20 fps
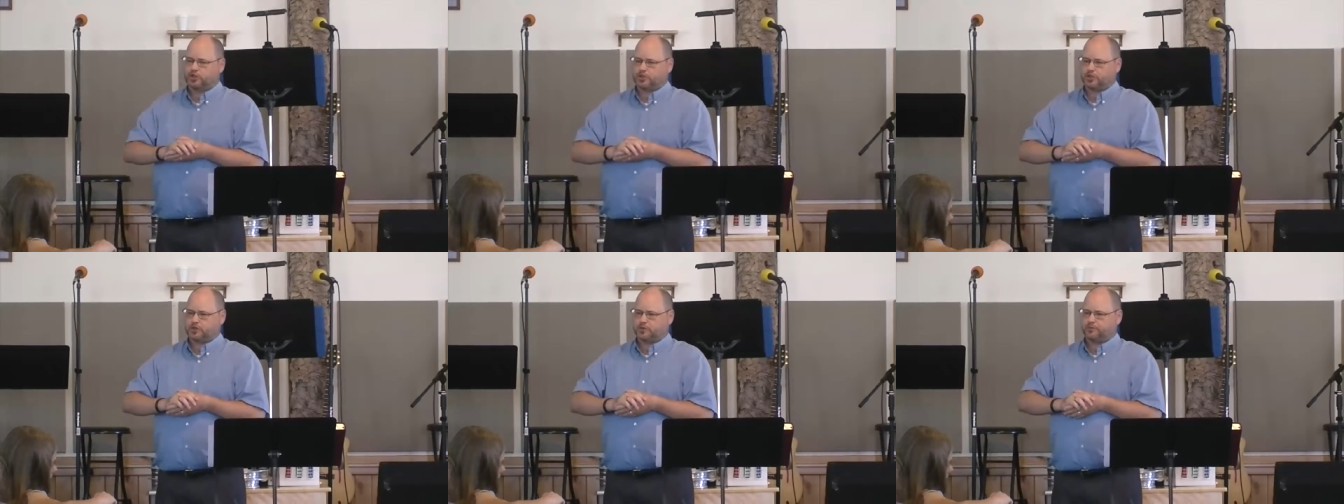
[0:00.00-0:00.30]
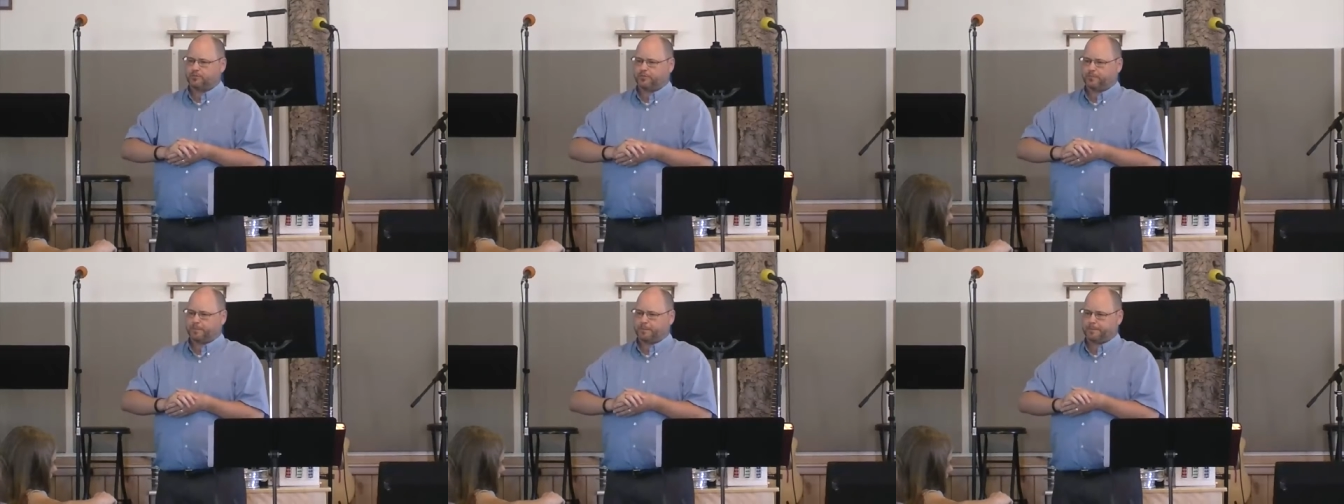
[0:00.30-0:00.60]

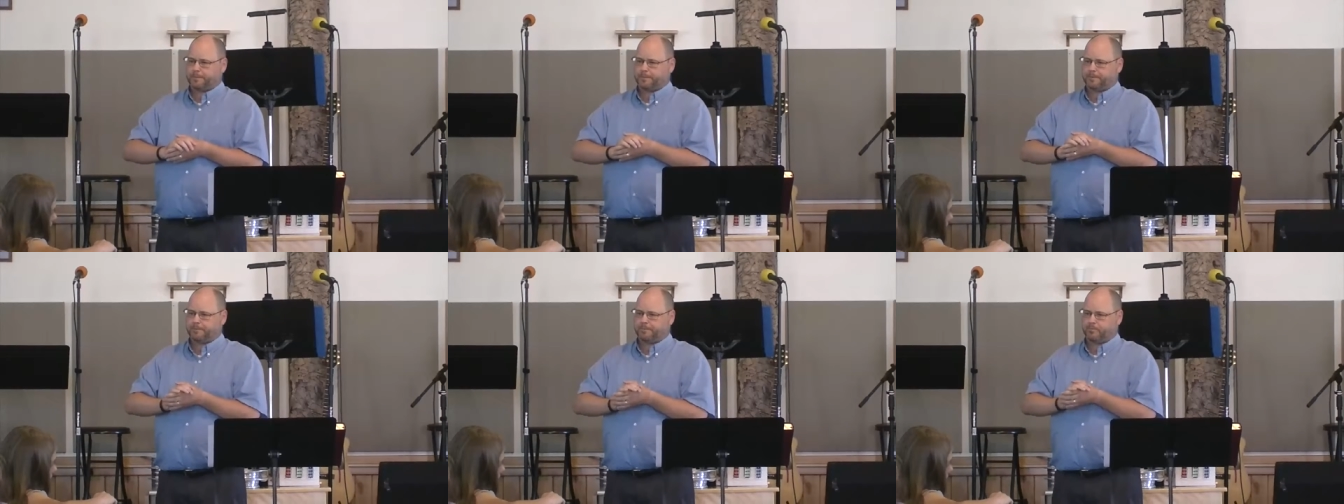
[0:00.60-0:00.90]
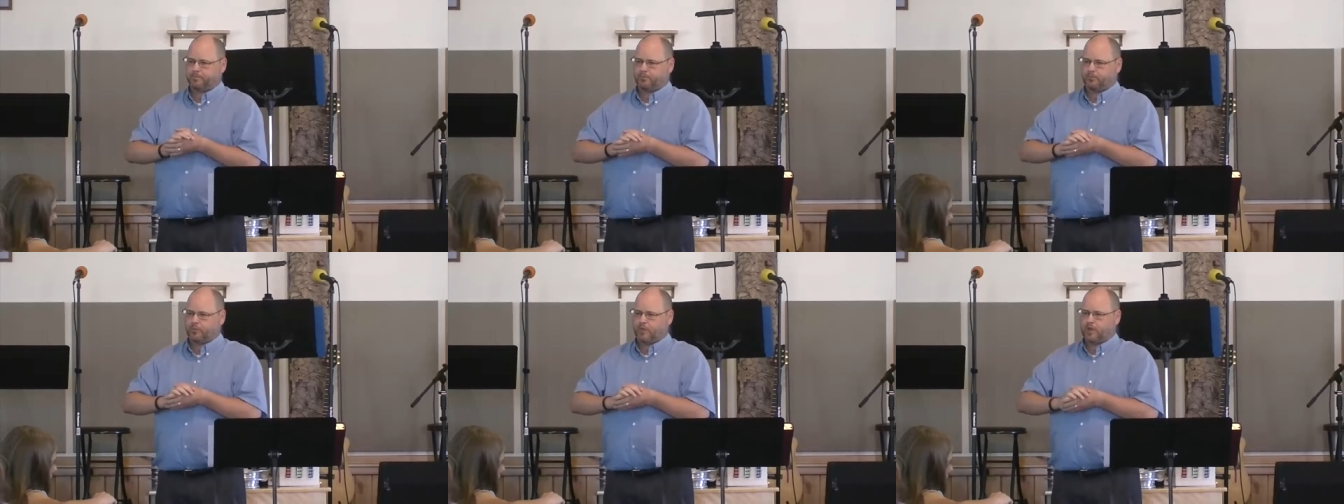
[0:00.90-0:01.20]

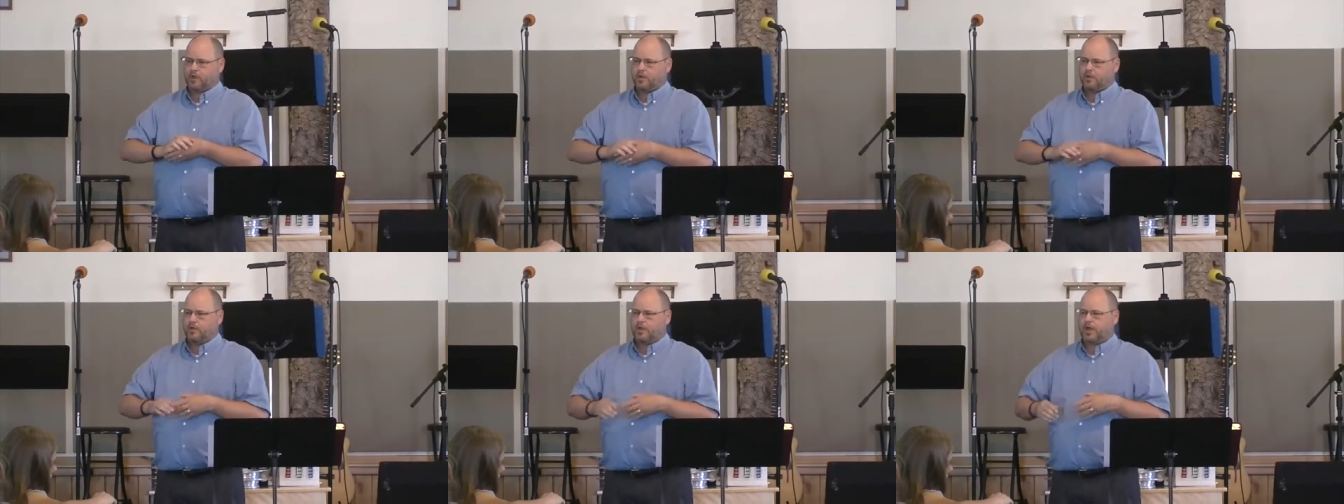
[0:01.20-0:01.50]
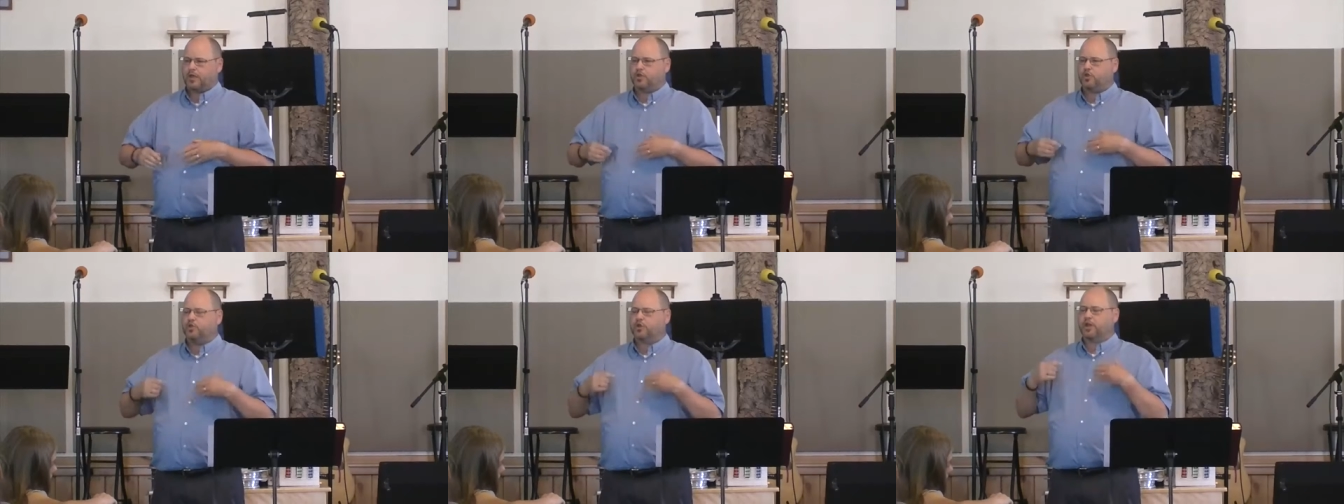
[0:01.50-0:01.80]

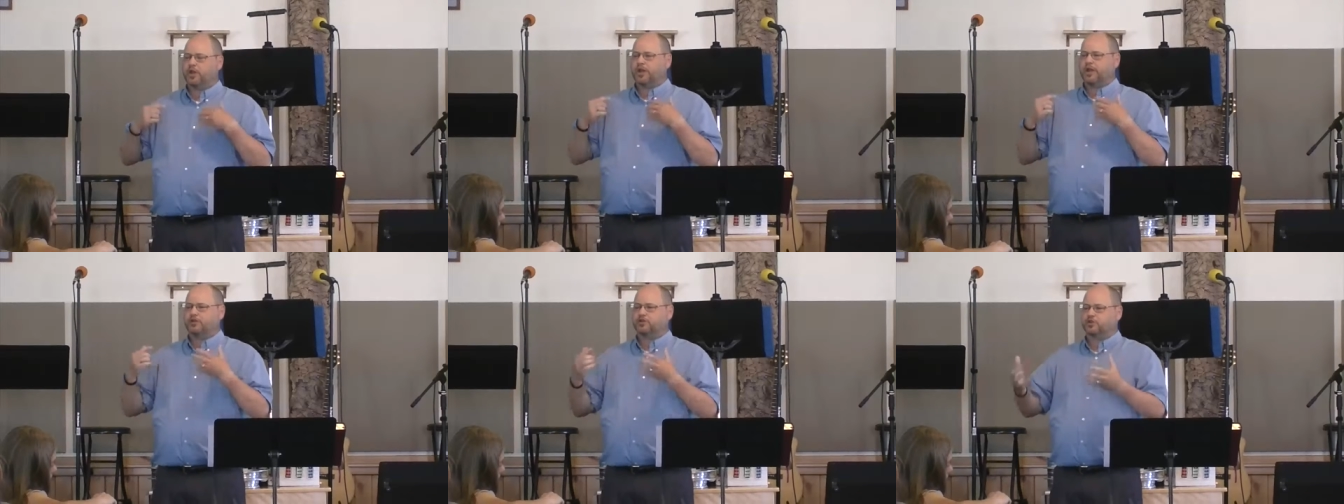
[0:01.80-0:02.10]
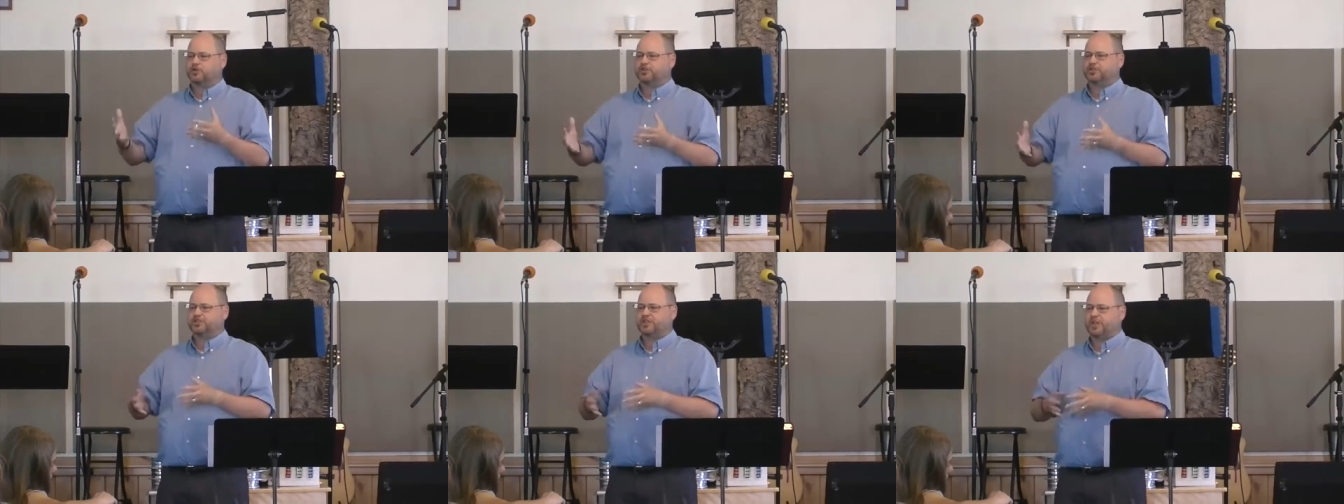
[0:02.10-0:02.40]
that you can
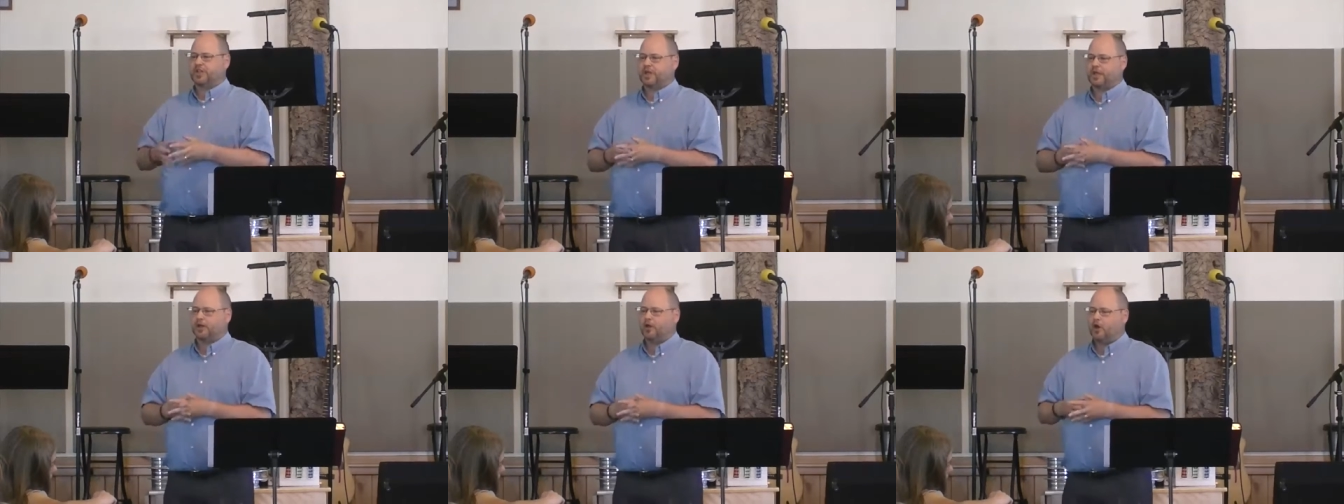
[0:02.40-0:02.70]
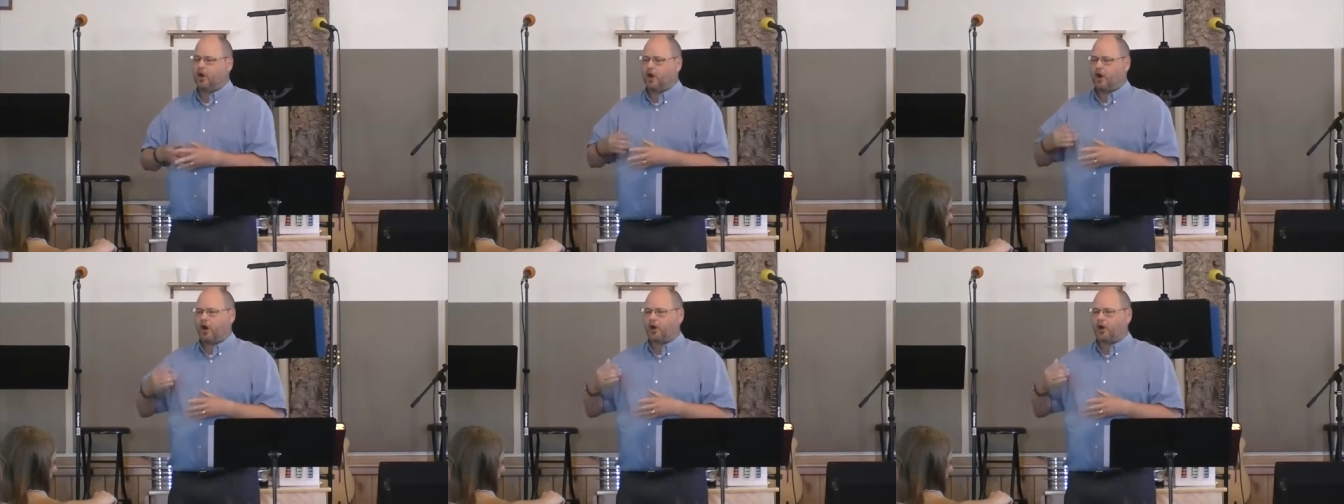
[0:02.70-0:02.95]
intercede